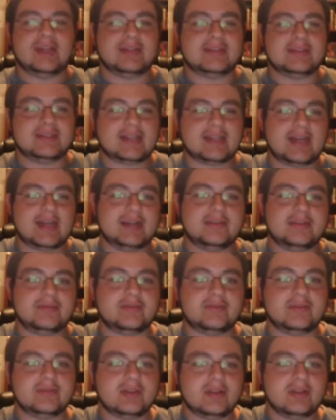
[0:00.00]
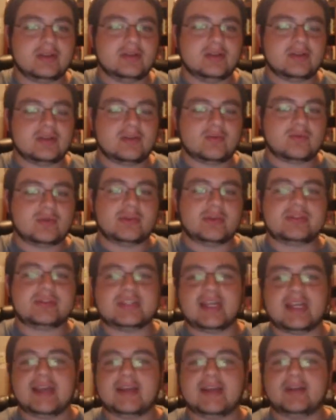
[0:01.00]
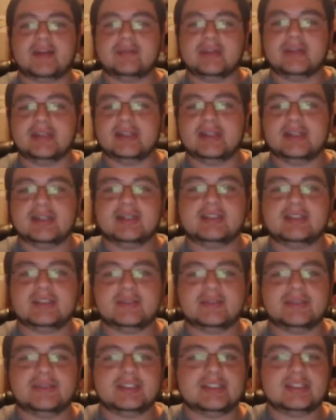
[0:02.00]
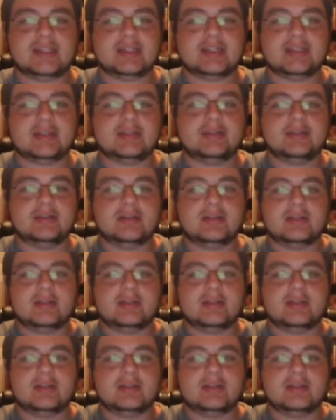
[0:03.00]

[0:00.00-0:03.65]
like is kind of worth saying or really needs to be said.